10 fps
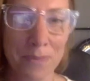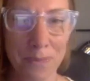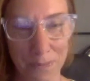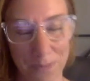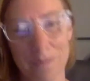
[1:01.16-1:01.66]

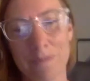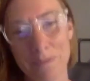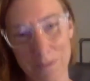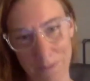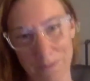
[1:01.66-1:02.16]
me, the
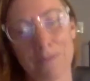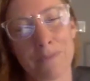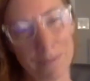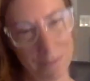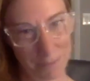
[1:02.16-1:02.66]
song.
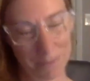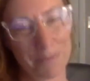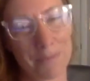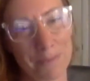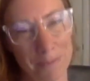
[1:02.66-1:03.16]
I
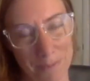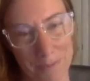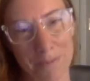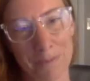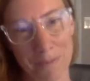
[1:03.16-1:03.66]

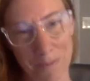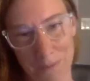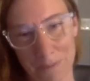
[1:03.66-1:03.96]
also